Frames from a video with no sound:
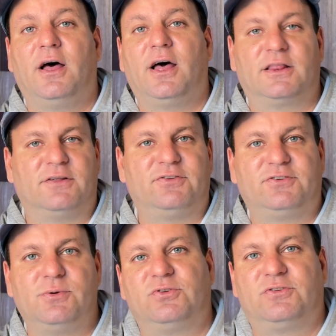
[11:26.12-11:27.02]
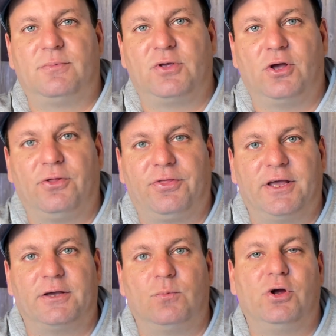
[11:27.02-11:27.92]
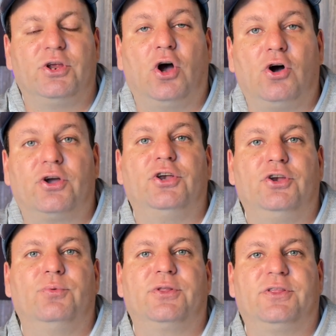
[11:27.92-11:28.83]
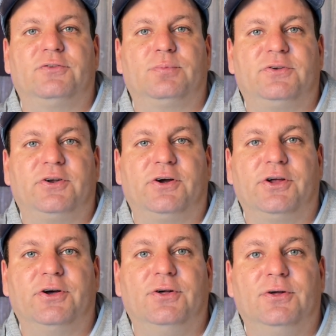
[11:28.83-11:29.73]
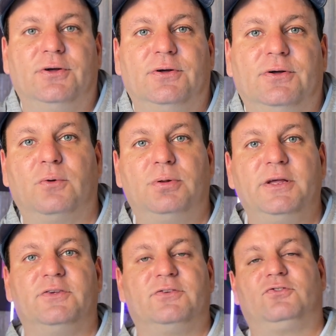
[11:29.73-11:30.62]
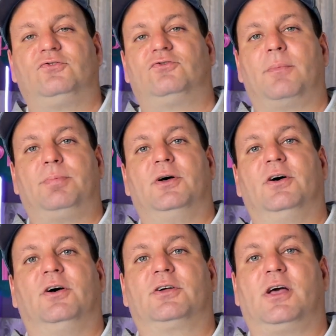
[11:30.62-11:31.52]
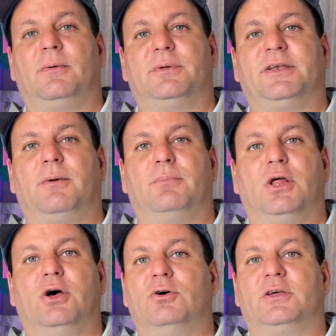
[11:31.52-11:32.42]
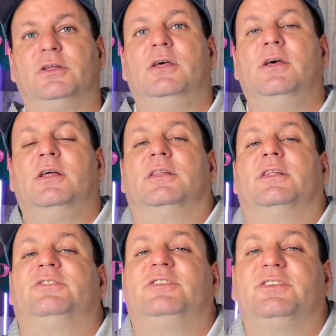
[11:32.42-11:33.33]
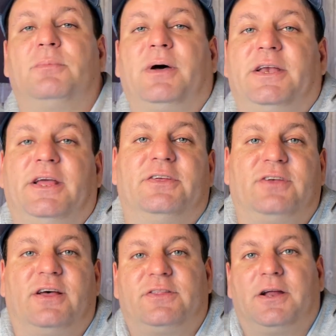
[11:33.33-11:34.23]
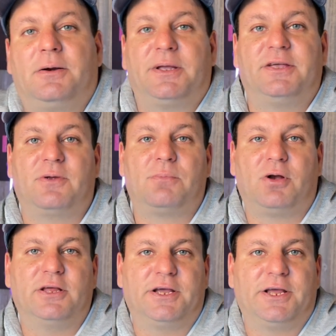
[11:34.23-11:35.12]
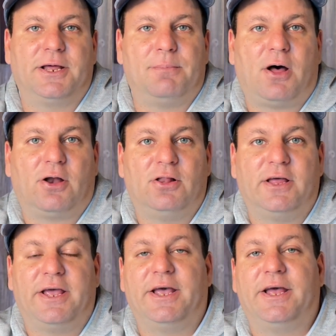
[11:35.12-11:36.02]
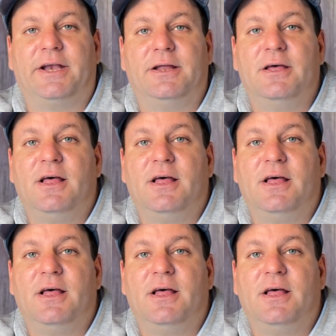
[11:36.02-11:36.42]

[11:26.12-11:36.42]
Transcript: I'd love to see what some of y'all think and what y'all can do with this material. So please drop a comment down below. Let's see some ideas out there, because I'm probably gonna get a bottle and